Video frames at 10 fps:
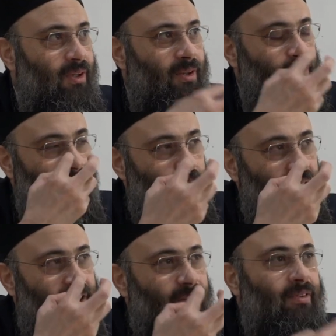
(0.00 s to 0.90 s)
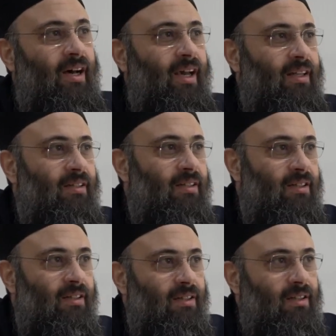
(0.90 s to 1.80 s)
between the divine,
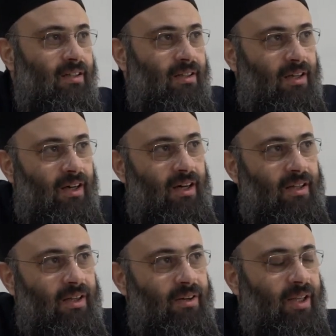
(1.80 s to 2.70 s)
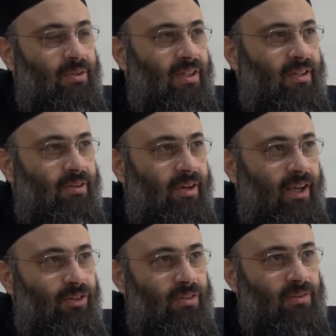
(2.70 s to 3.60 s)
the creator and the
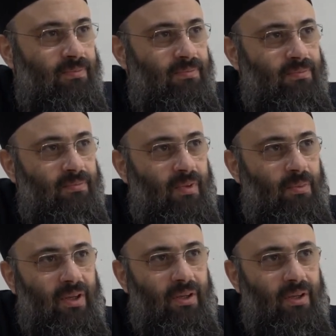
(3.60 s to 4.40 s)
creation, that